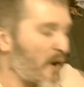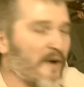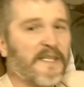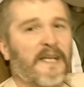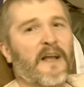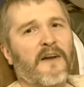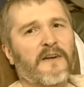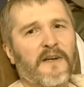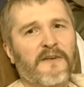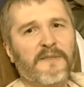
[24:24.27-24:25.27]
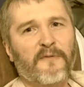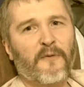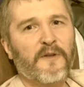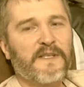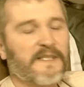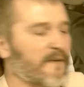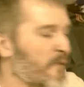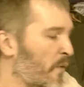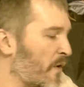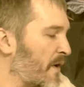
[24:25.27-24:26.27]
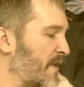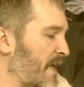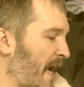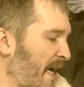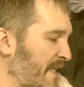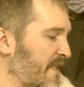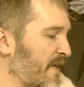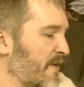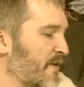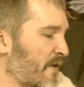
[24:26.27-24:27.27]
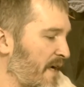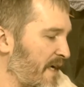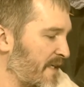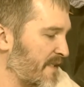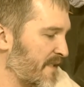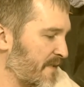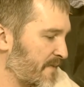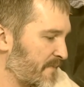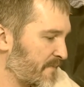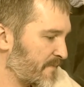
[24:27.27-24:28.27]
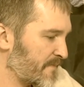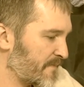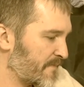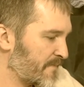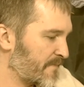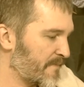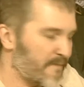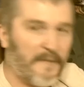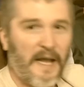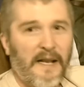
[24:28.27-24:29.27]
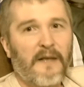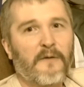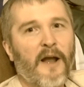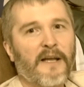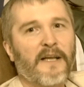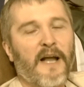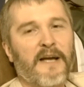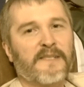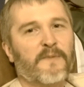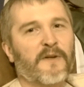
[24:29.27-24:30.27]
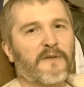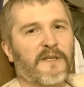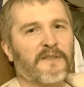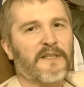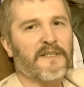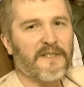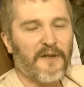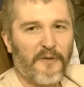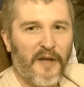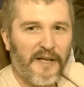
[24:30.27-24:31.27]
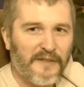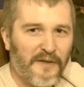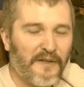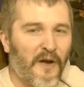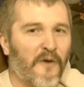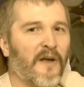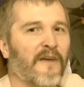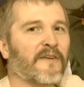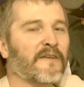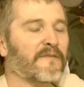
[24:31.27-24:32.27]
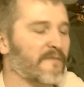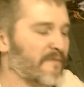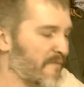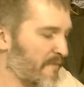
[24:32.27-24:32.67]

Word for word: 1300 years before the Civil War, the ancient Greeks, they did recognize mental illness. You know, they took note of it.